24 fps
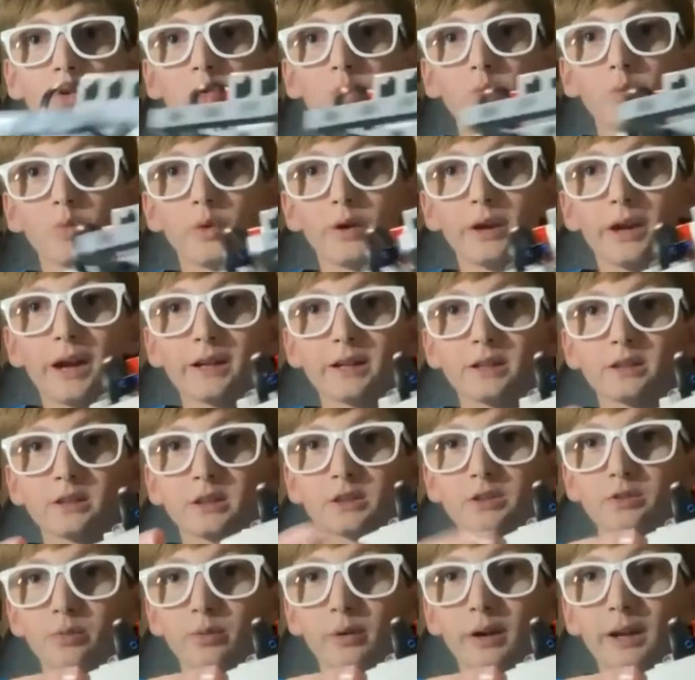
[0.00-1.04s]
We added
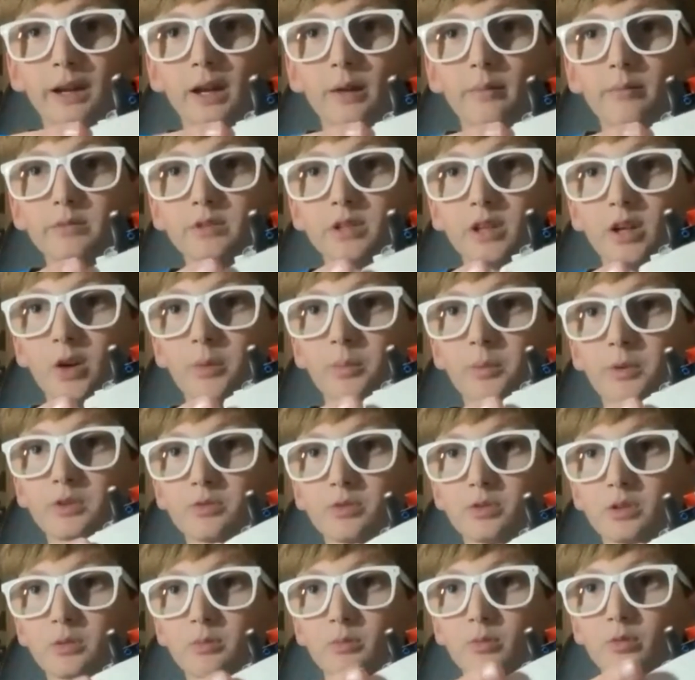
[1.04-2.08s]
this ram to help us
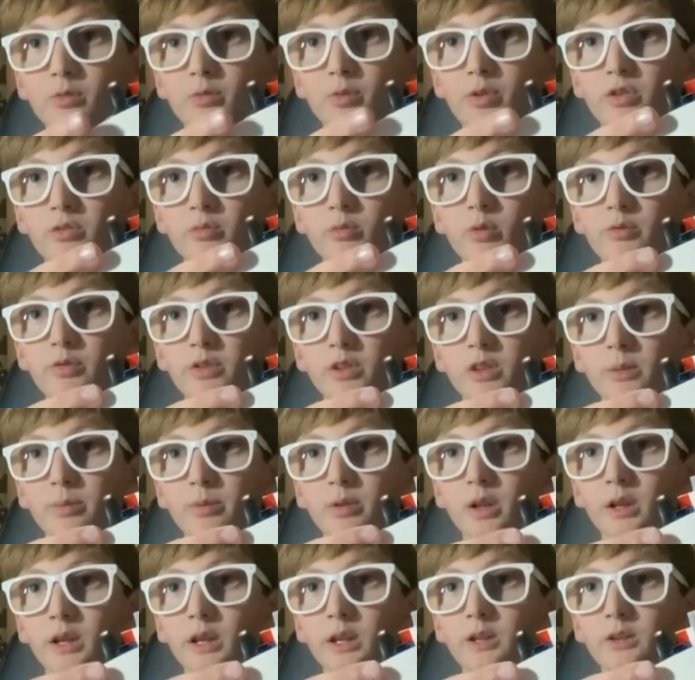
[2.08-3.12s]
with moving the
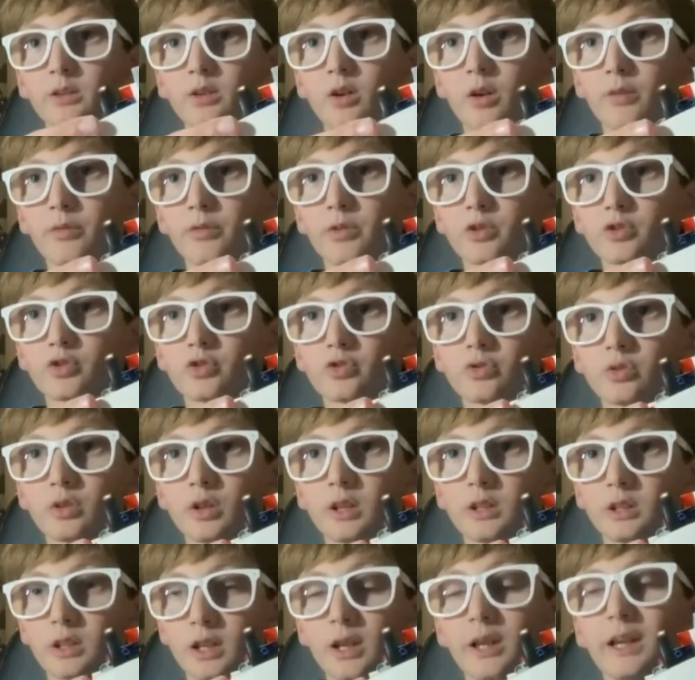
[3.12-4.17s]
plane off
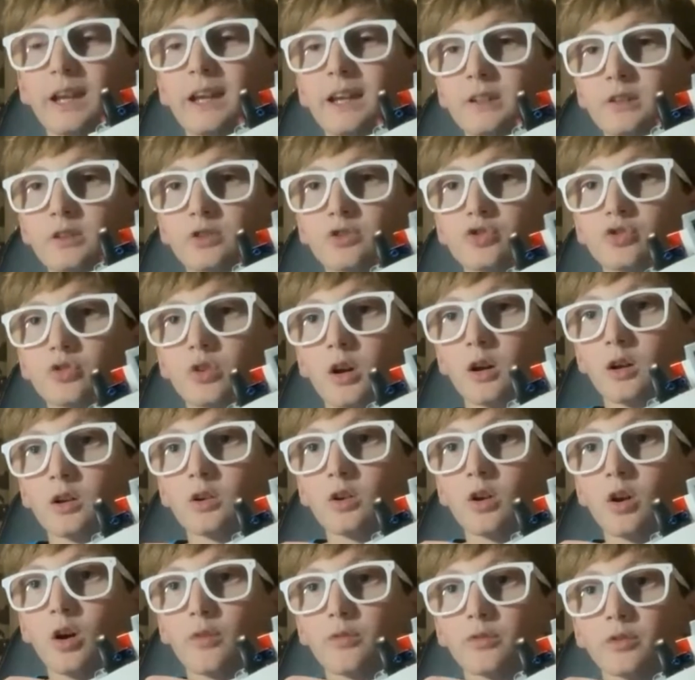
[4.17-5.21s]
and the truck
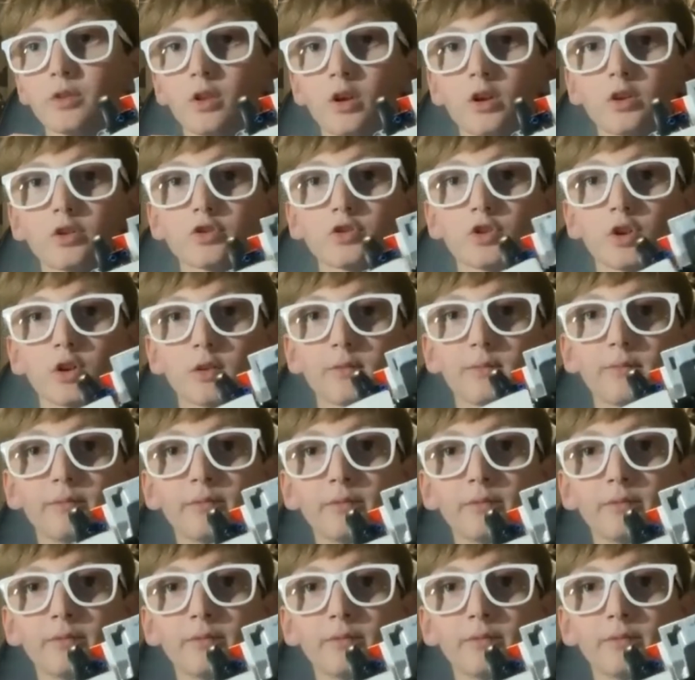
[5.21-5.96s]
off the launcher.